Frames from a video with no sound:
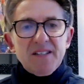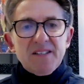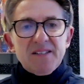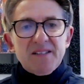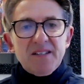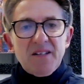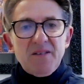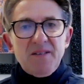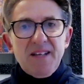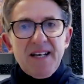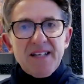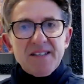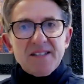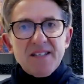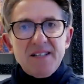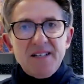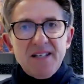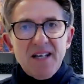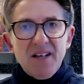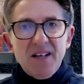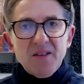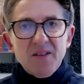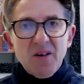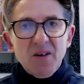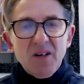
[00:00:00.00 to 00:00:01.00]
So that's
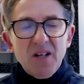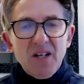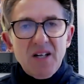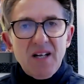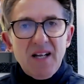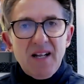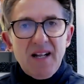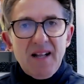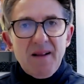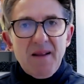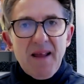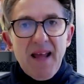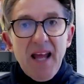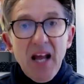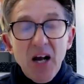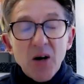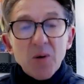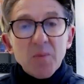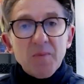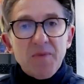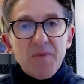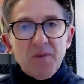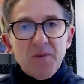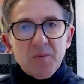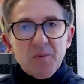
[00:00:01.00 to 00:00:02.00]
another
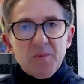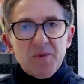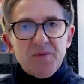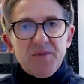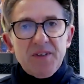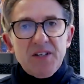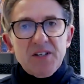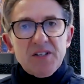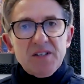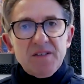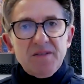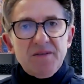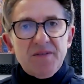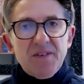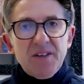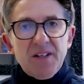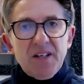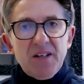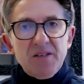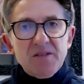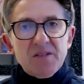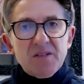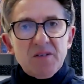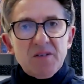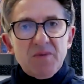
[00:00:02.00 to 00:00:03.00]
helpful provision for
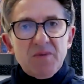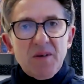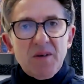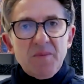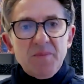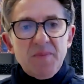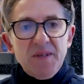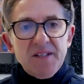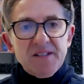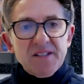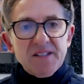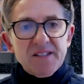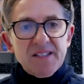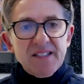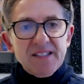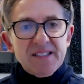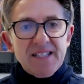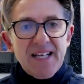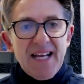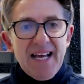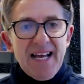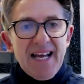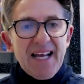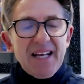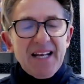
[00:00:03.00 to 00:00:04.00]
those that run businesses.
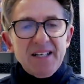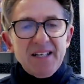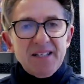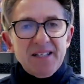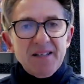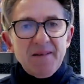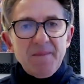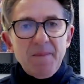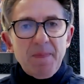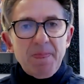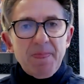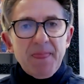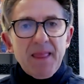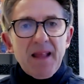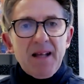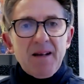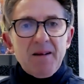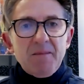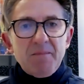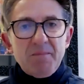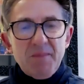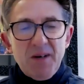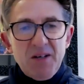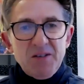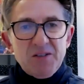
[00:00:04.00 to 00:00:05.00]
And
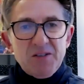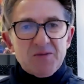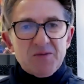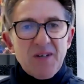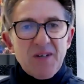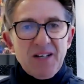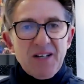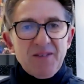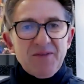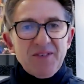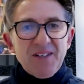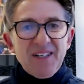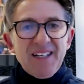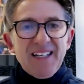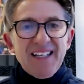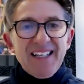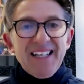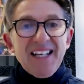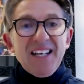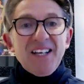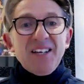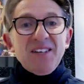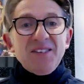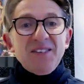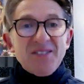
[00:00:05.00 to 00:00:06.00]
most
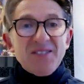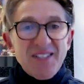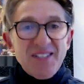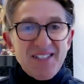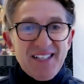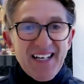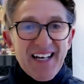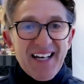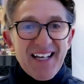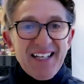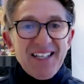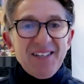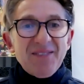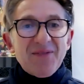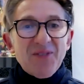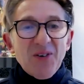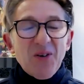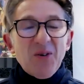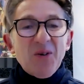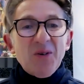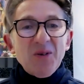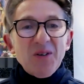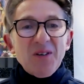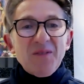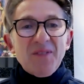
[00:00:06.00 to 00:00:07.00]
relevantly today, for
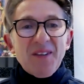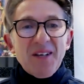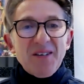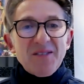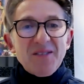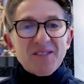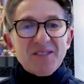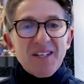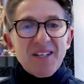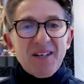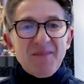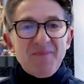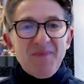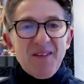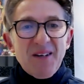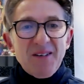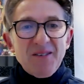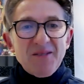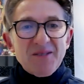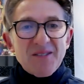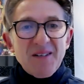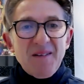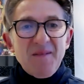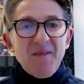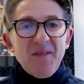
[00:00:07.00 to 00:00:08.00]
all of those
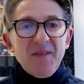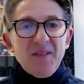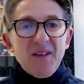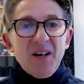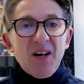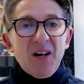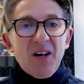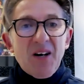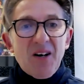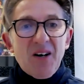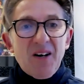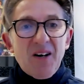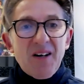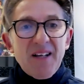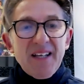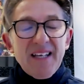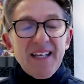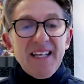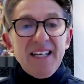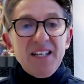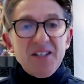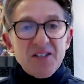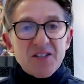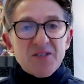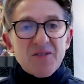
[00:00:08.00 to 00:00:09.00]
that are
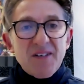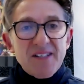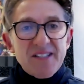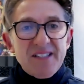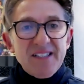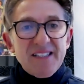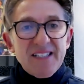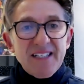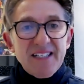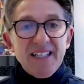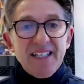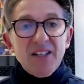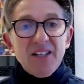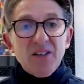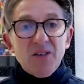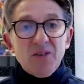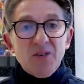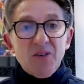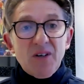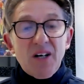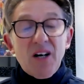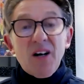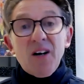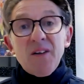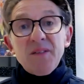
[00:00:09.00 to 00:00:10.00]
interested in it
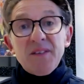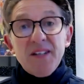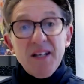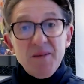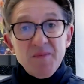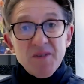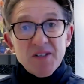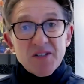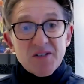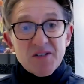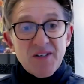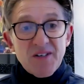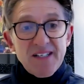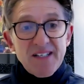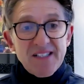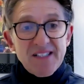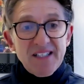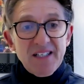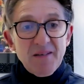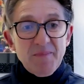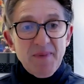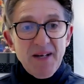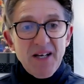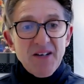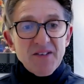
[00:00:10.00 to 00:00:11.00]
or are demonstrating
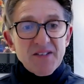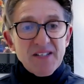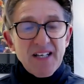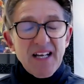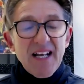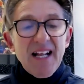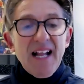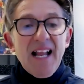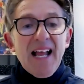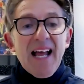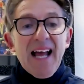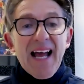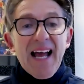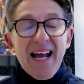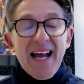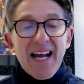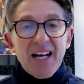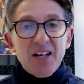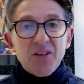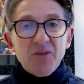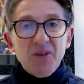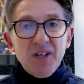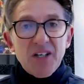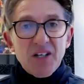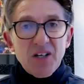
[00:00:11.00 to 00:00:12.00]
about it,
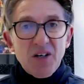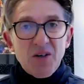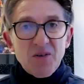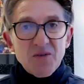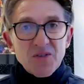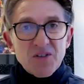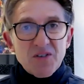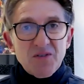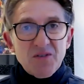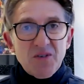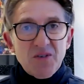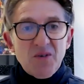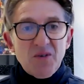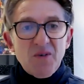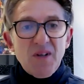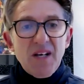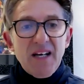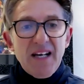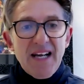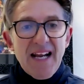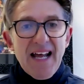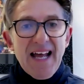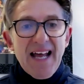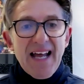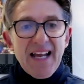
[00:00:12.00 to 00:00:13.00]
agricultural
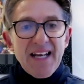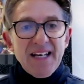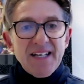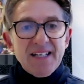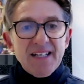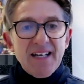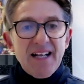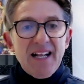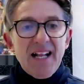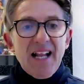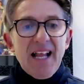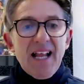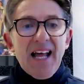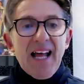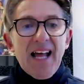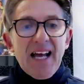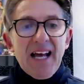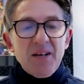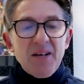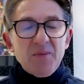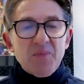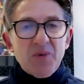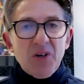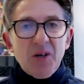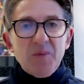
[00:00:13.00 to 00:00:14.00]
land
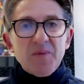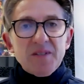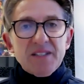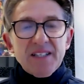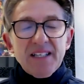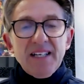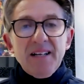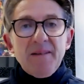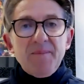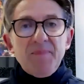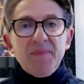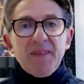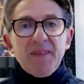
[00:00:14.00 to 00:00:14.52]
and property.